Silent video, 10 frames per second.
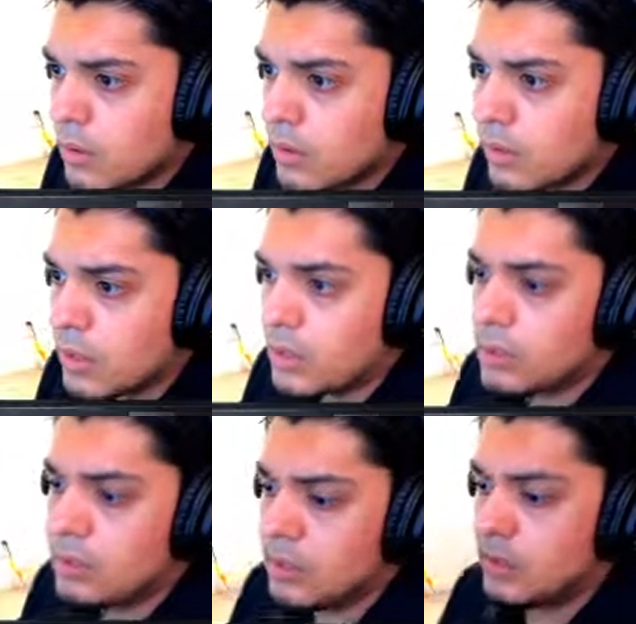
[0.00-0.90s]
Yeah,
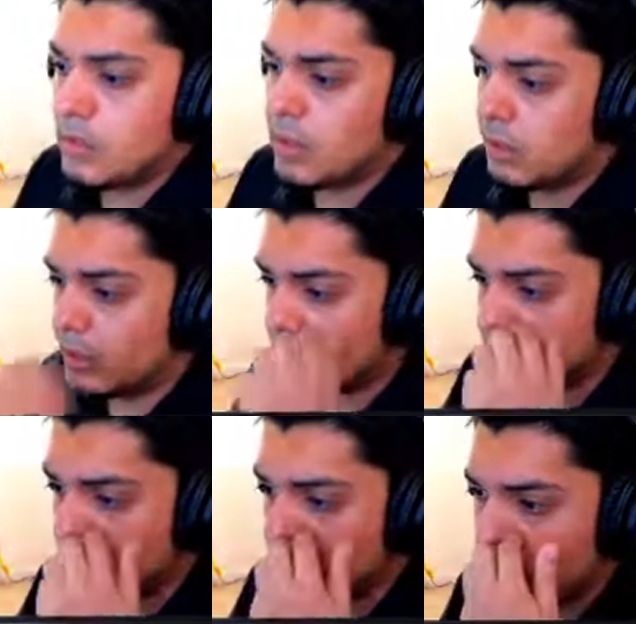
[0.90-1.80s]
I think that's what
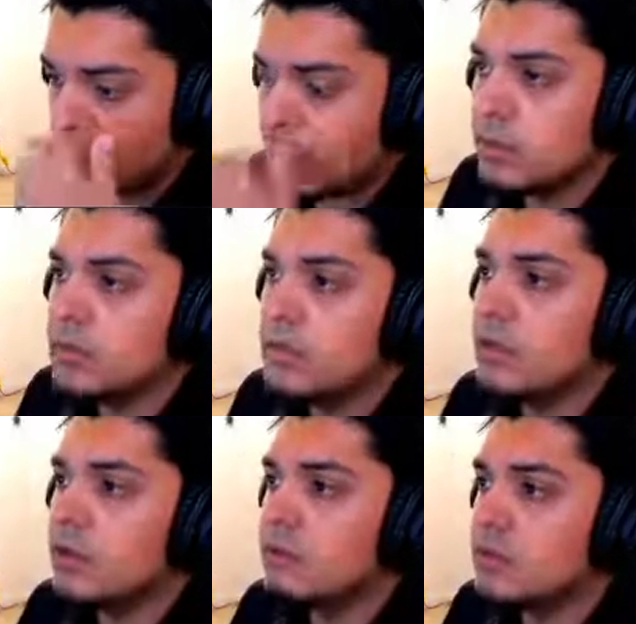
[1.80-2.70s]
we need.
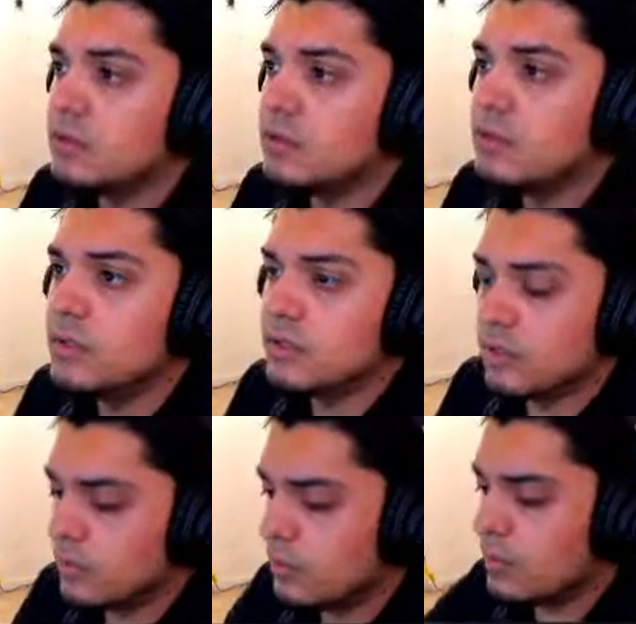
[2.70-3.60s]
Continuous duty
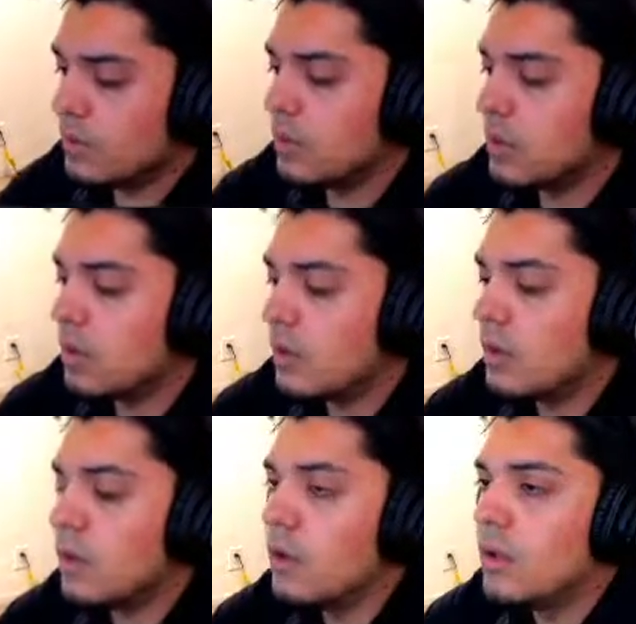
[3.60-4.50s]
solenoid.
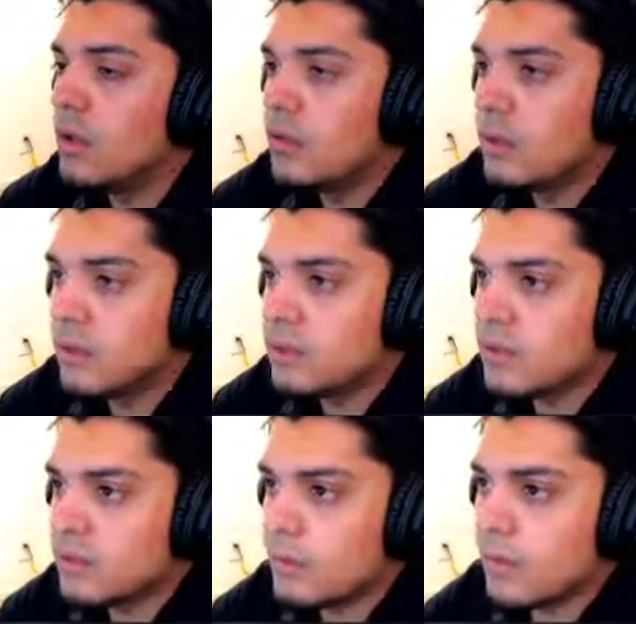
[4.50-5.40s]
That sounds
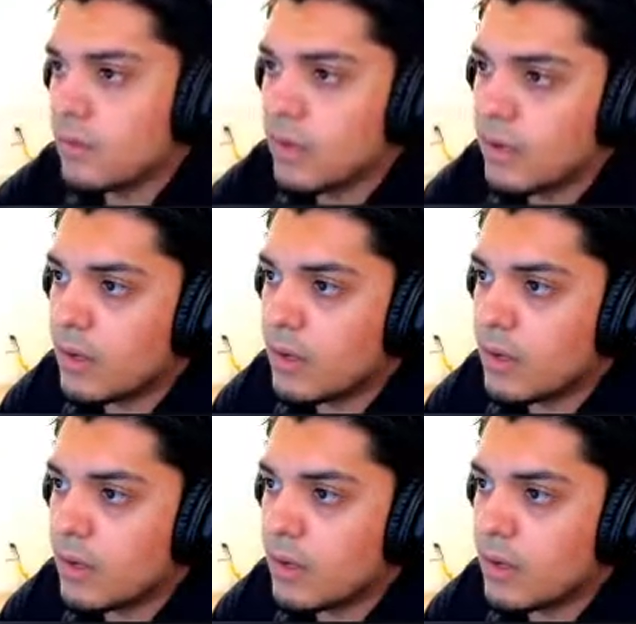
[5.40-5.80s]
about right.